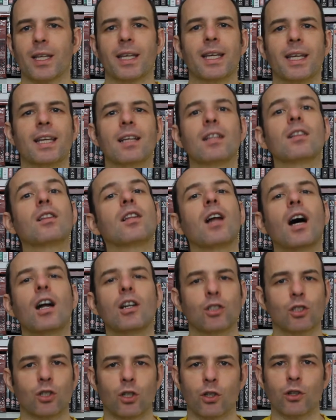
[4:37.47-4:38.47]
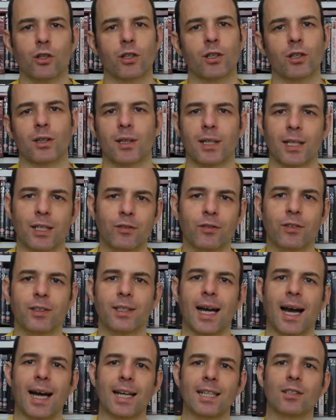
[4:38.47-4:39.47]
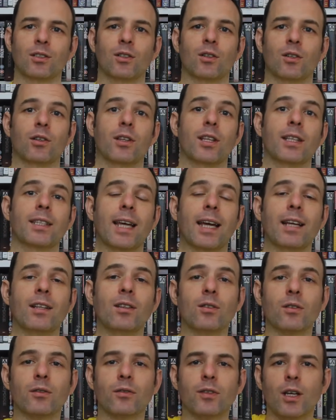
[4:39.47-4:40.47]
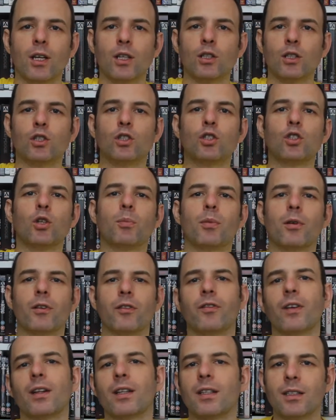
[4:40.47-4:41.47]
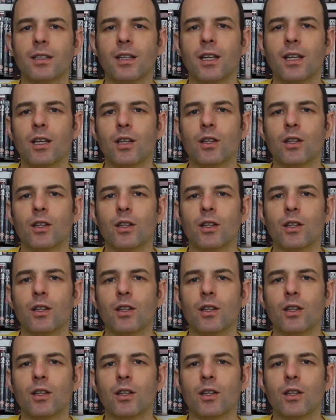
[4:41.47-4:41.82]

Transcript: a larger than life character, the kind of supervillain